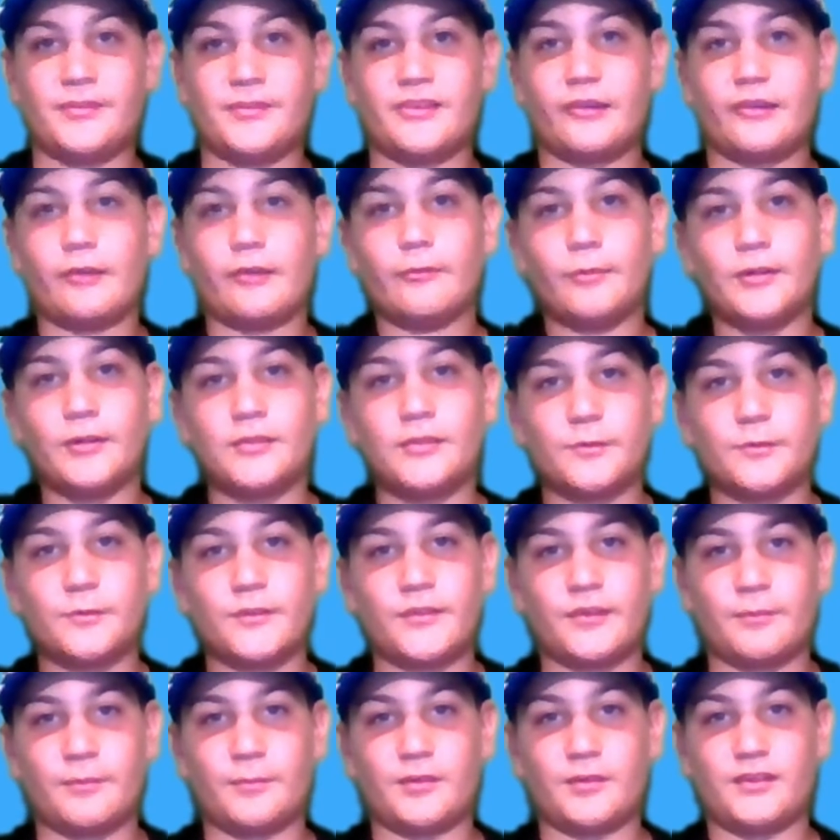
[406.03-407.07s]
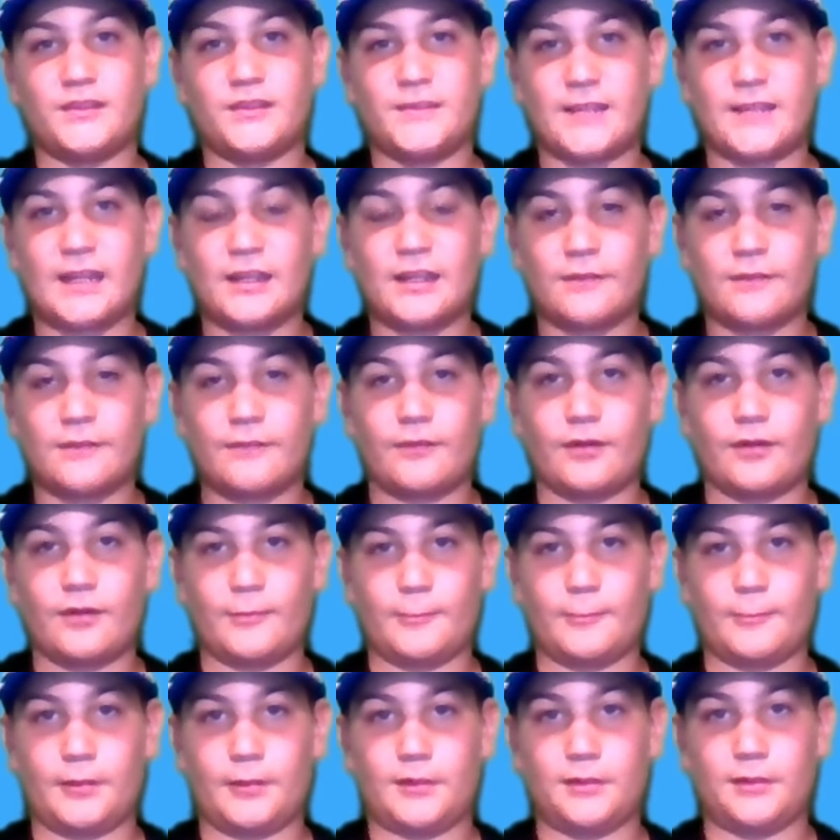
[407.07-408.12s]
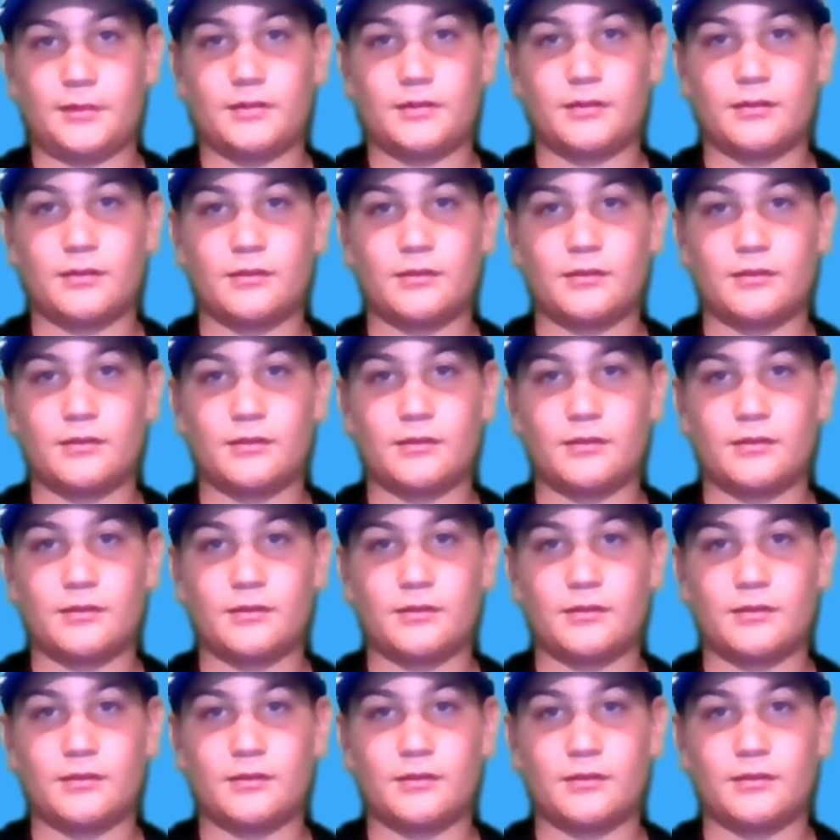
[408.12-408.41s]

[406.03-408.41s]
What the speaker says: So which was your most satisfying one?